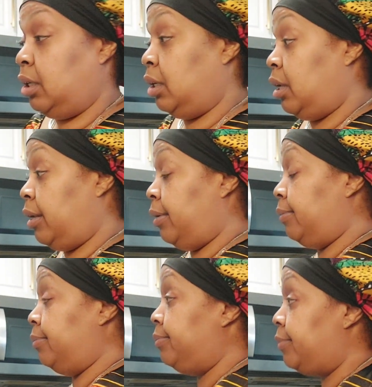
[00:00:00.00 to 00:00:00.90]

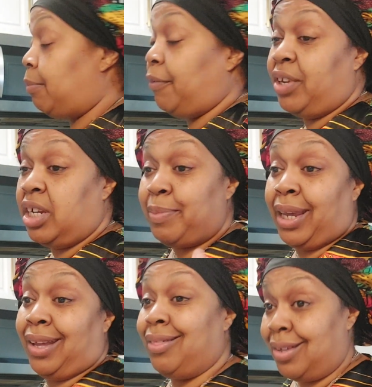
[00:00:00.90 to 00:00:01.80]
I'm going to finish
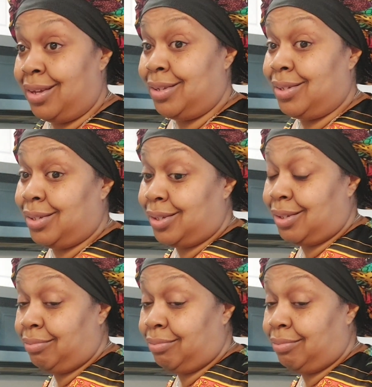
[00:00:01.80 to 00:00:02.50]
making this.